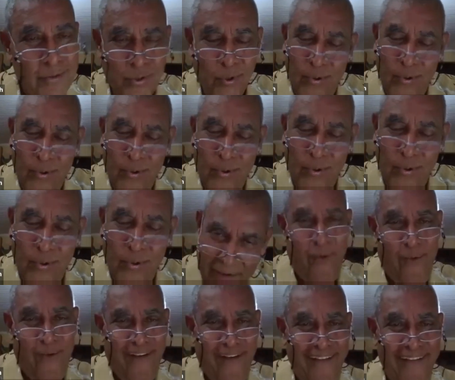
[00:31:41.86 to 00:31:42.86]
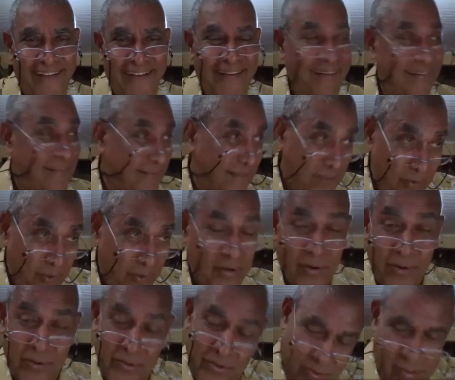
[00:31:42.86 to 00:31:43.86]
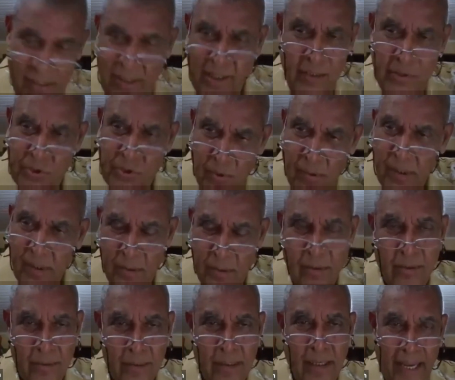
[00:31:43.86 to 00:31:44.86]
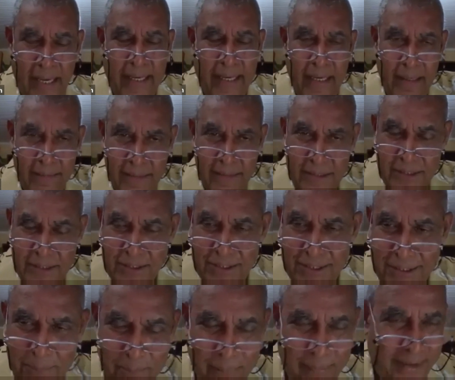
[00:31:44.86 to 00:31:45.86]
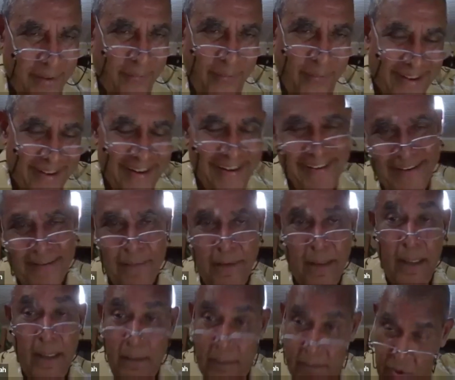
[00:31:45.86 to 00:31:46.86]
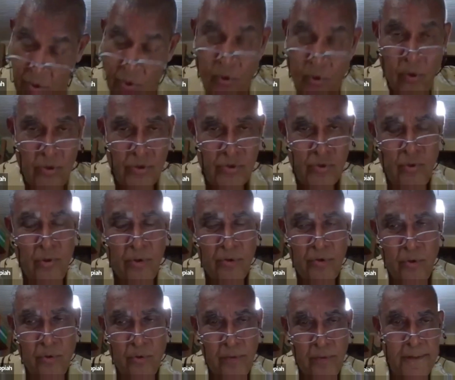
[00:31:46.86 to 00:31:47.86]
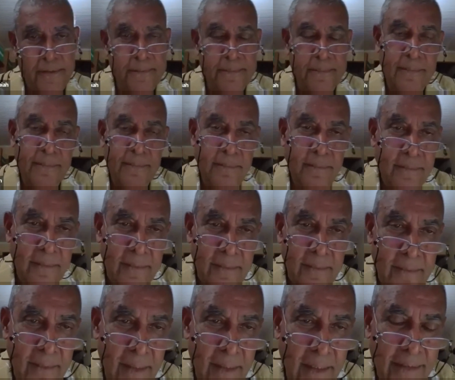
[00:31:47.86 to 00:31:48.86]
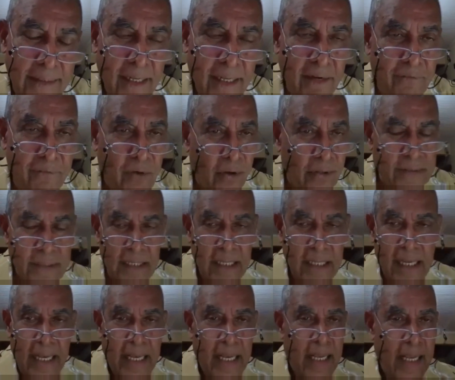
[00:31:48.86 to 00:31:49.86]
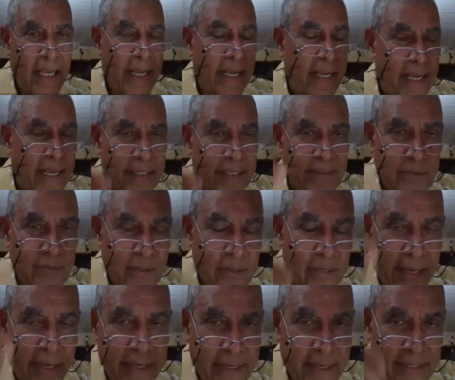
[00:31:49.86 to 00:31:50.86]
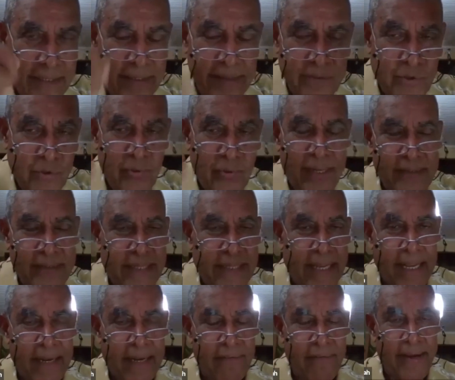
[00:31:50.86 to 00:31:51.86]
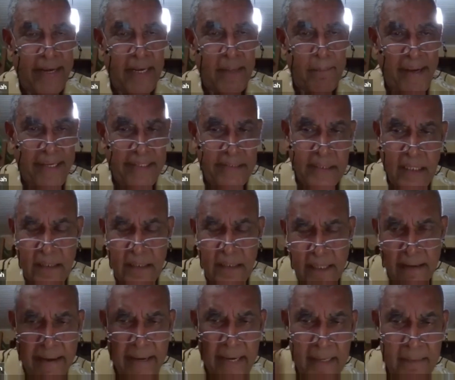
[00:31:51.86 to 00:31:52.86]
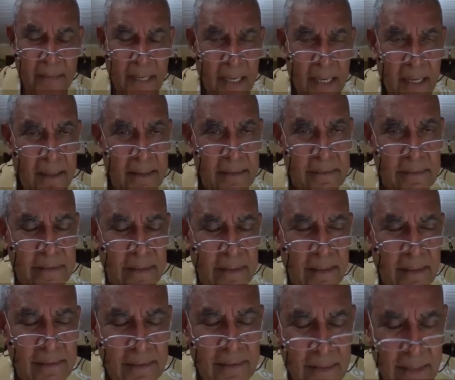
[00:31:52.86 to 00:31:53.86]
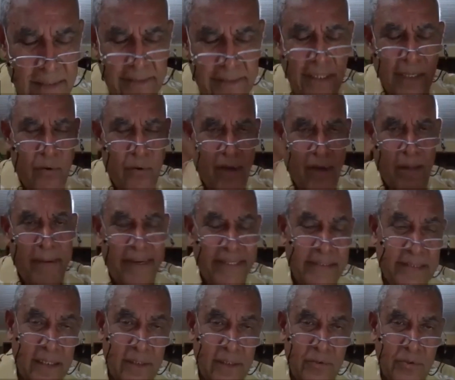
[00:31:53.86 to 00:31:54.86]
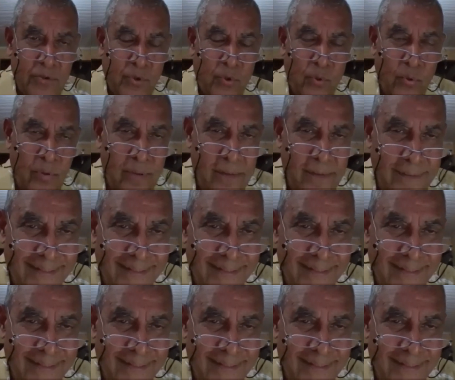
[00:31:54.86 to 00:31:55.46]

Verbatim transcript: So therefore, you want to go to school? Yeah, sure, go. I can register, pay all that. No, you go to school on your own. Then, of course, as as soon as they can ride a bicycle, they ride a they rode a bicycle to school.